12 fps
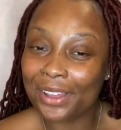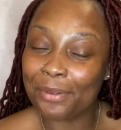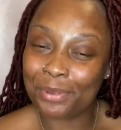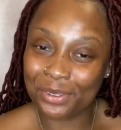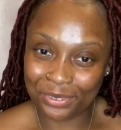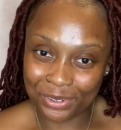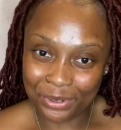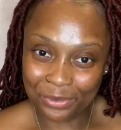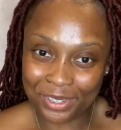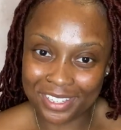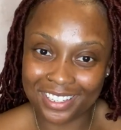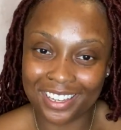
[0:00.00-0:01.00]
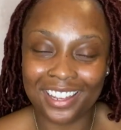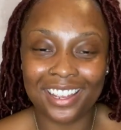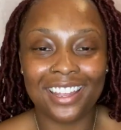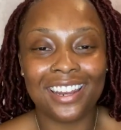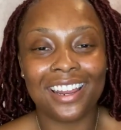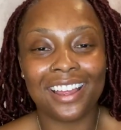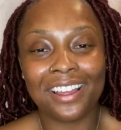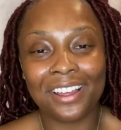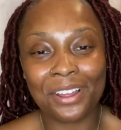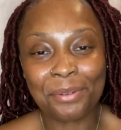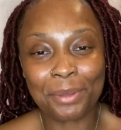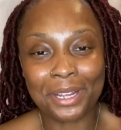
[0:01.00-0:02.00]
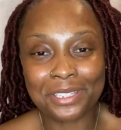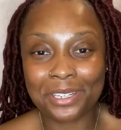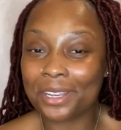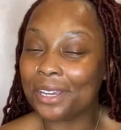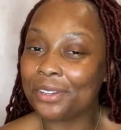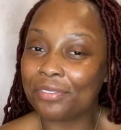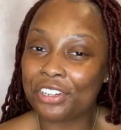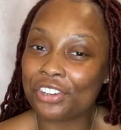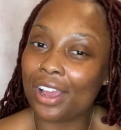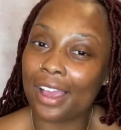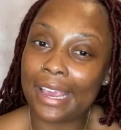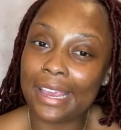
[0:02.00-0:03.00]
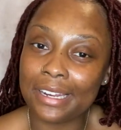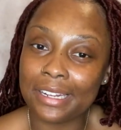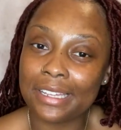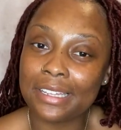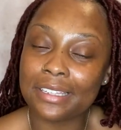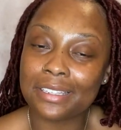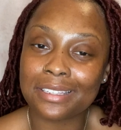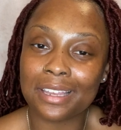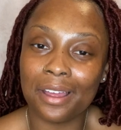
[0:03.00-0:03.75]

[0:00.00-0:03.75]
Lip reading: but for good reason. I took an unofficial hiatus